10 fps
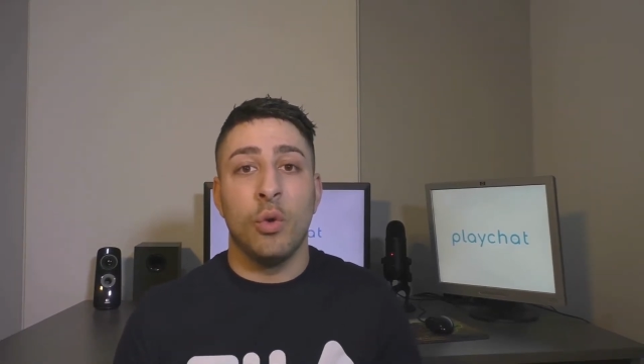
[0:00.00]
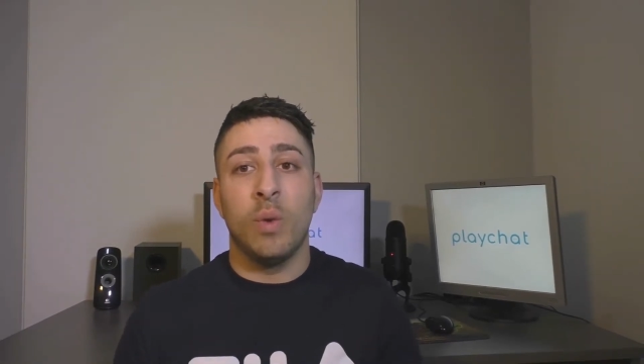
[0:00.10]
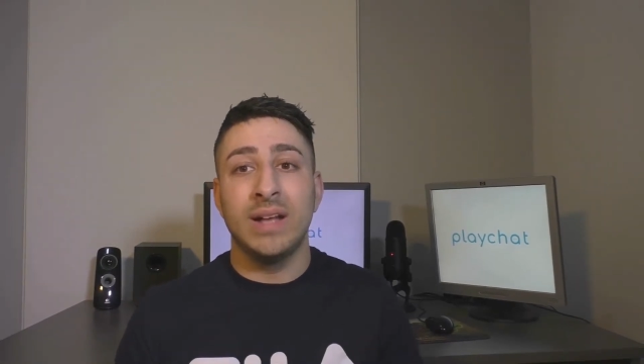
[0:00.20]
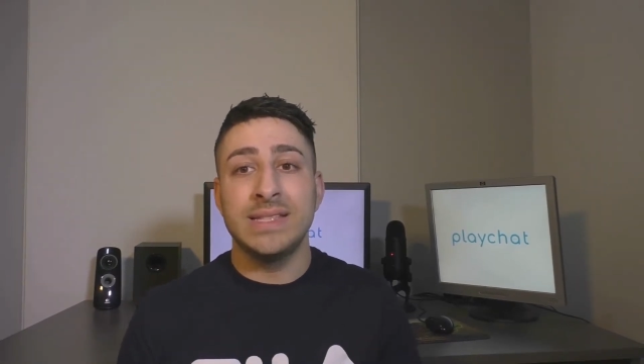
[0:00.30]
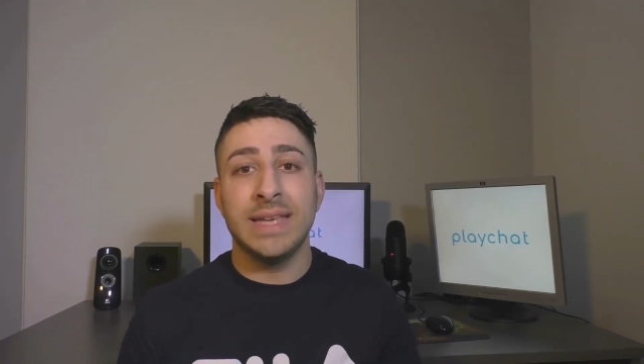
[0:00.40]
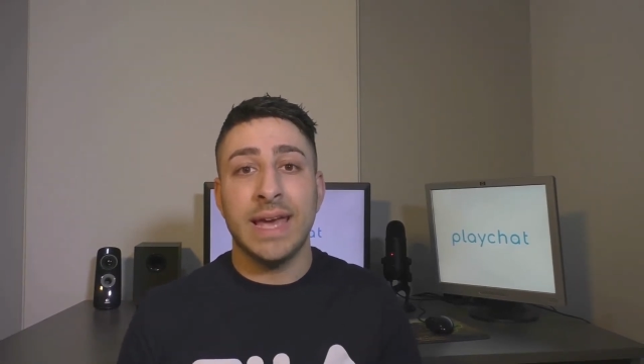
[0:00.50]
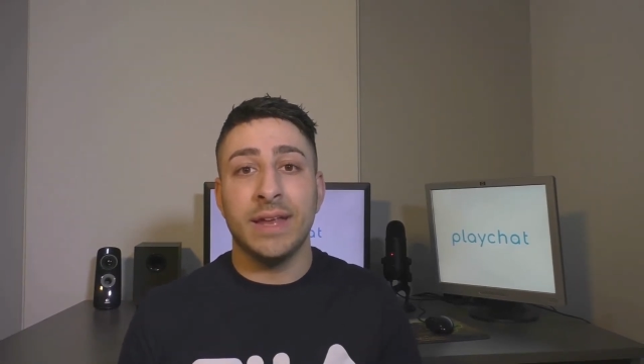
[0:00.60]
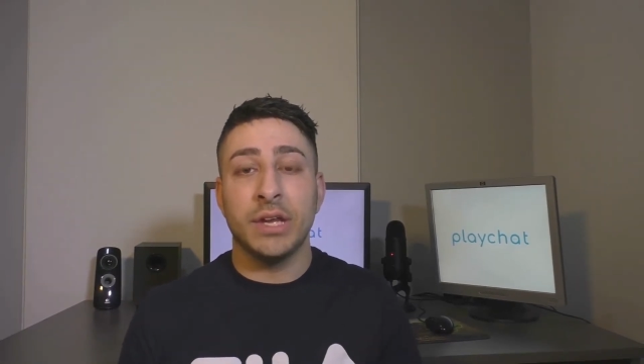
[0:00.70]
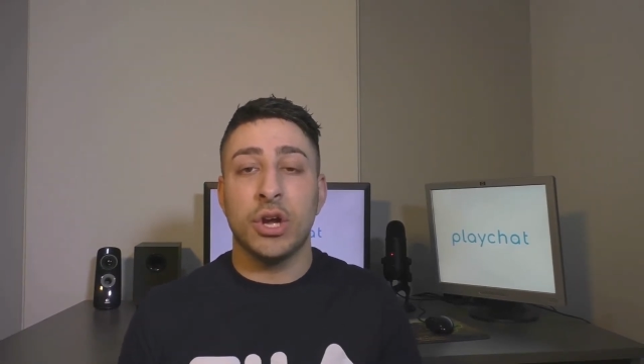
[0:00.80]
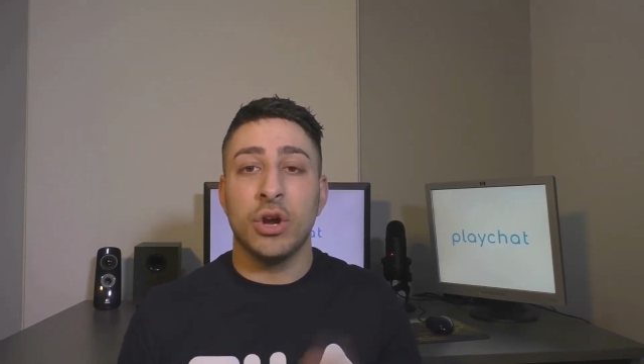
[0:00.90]
Once
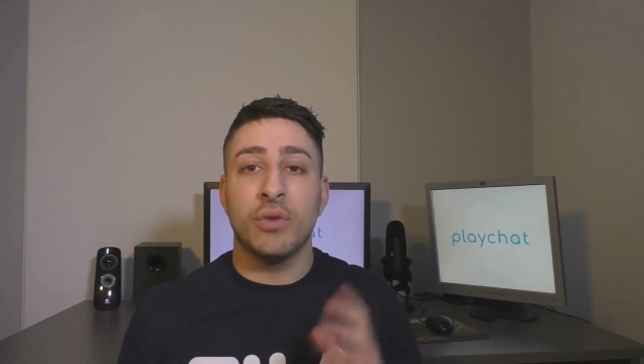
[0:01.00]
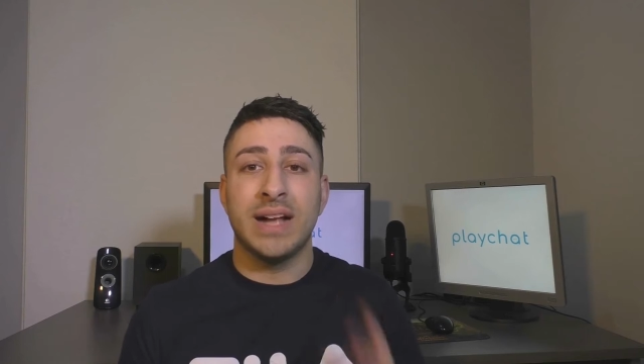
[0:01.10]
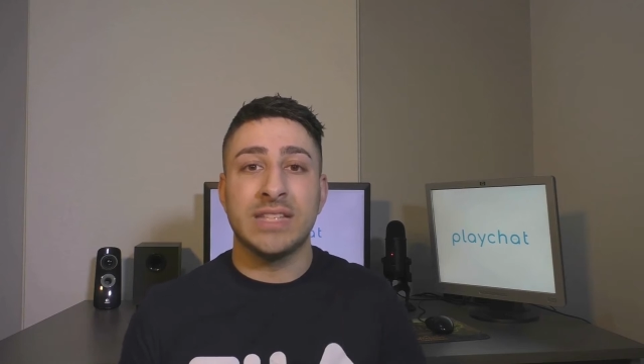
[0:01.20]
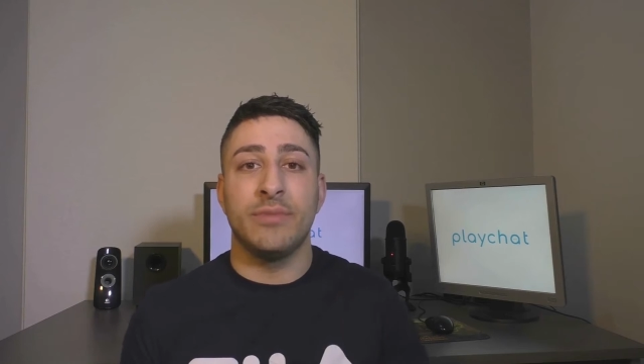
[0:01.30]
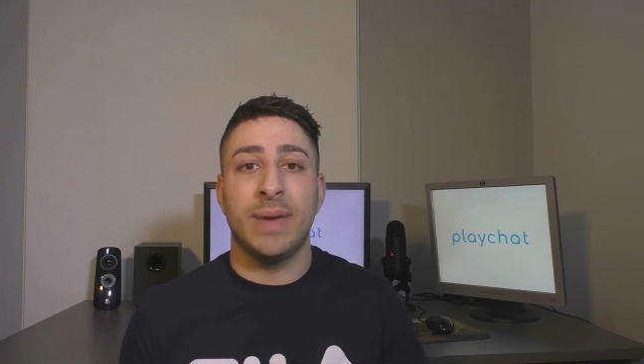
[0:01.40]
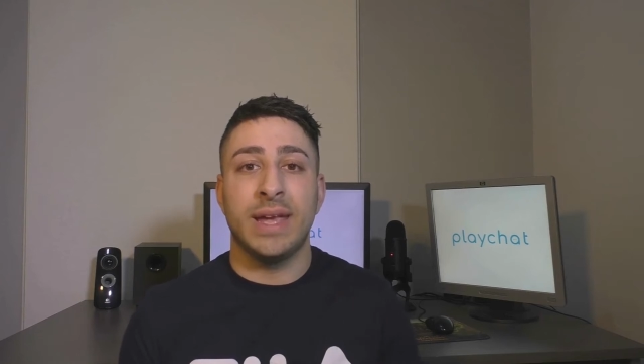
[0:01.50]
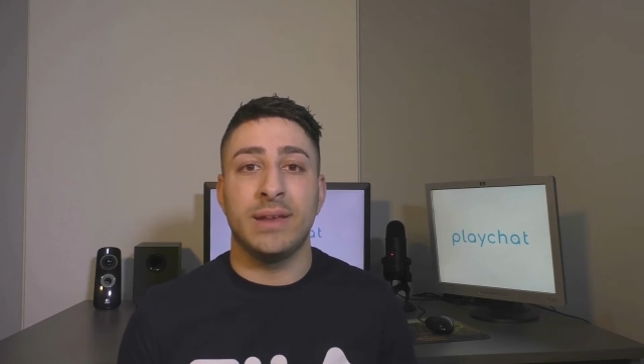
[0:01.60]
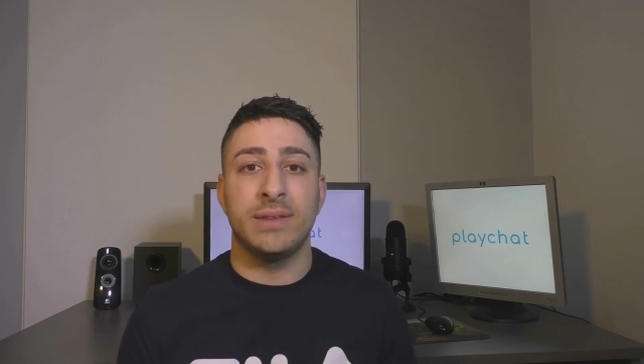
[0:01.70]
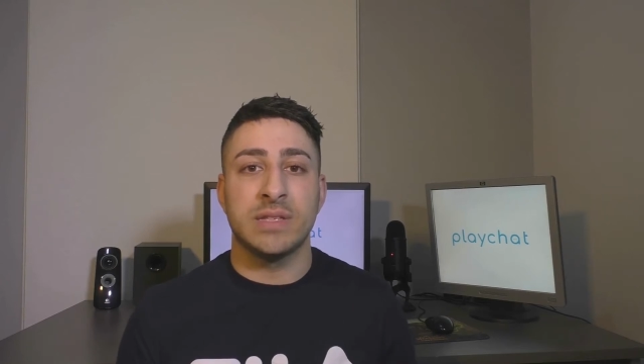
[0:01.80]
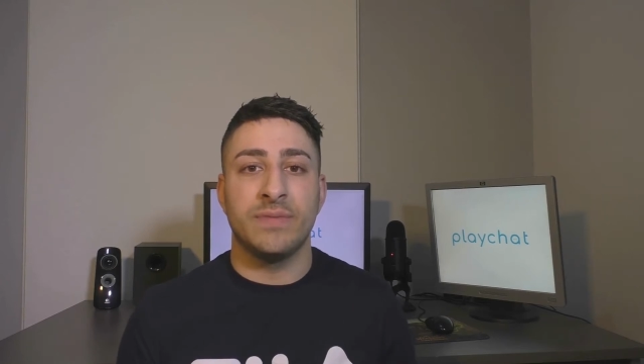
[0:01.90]
again, congrats for
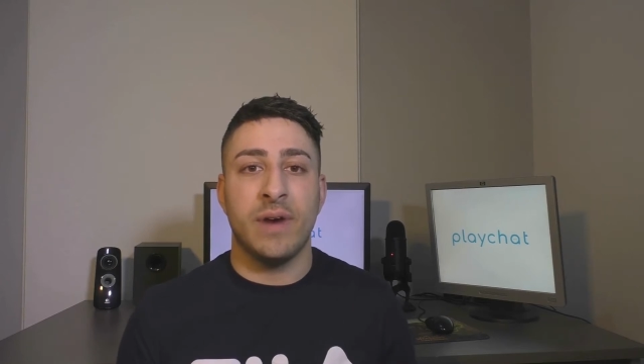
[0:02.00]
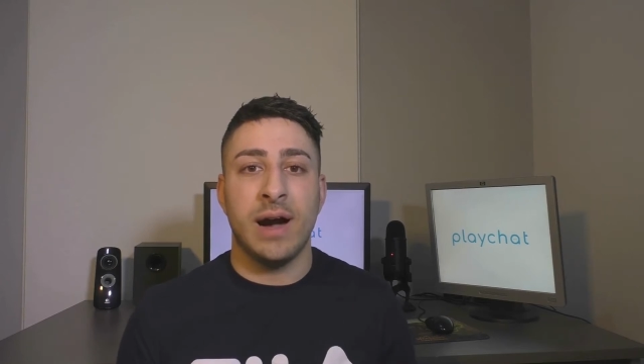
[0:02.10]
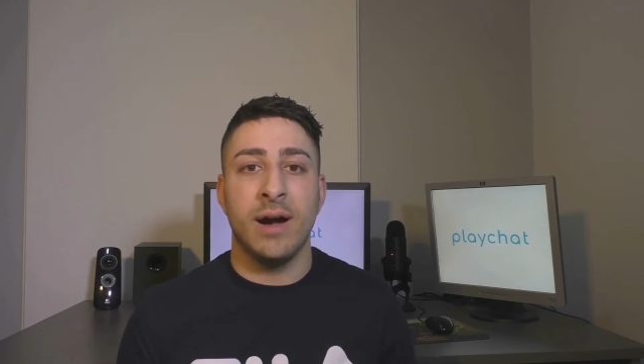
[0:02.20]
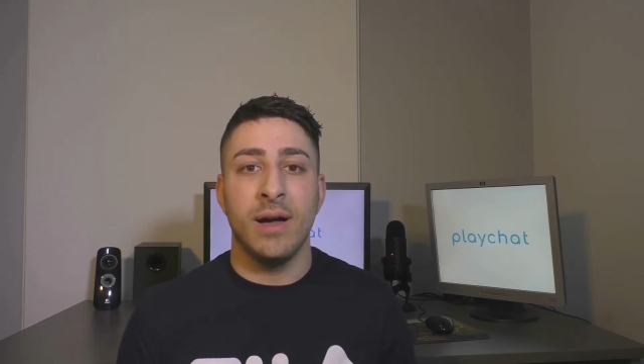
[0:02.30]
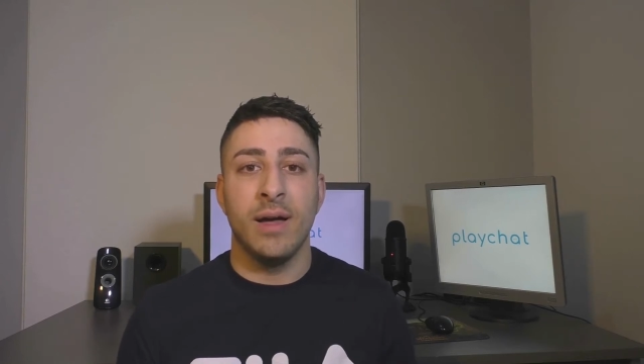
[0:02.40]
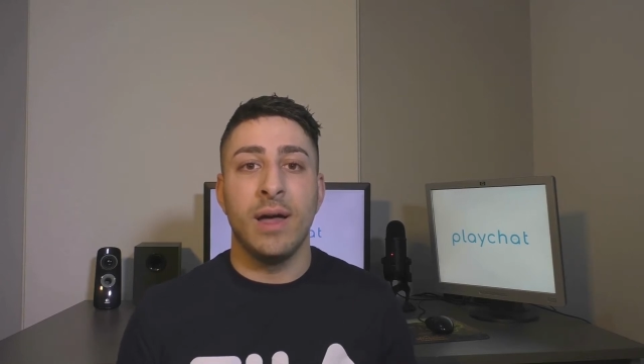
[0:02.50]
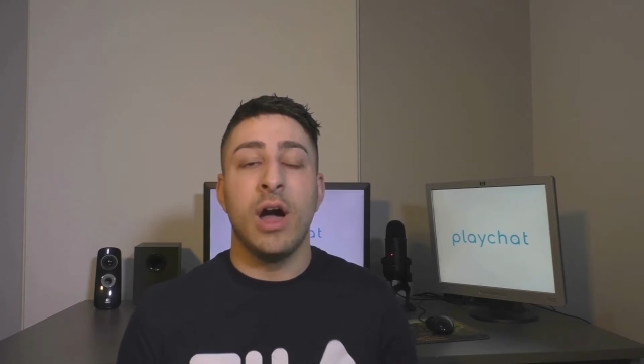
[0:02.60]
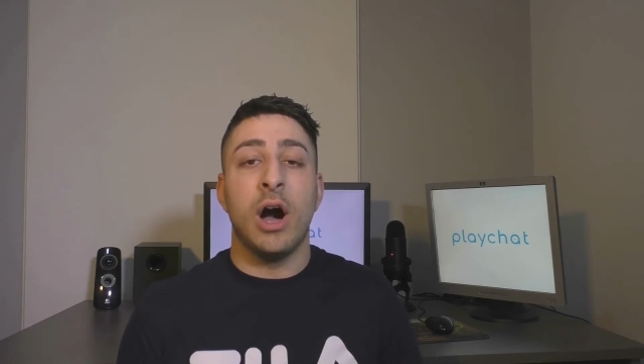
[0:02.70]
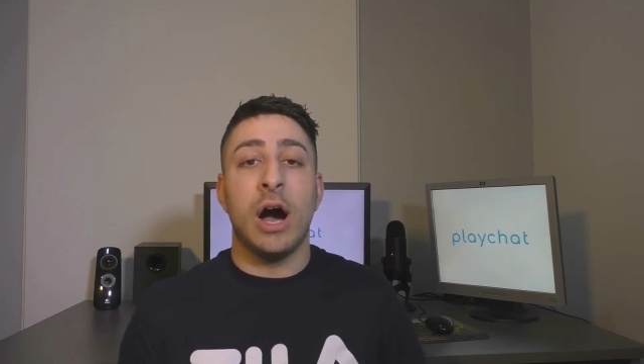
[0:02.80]
making it this far.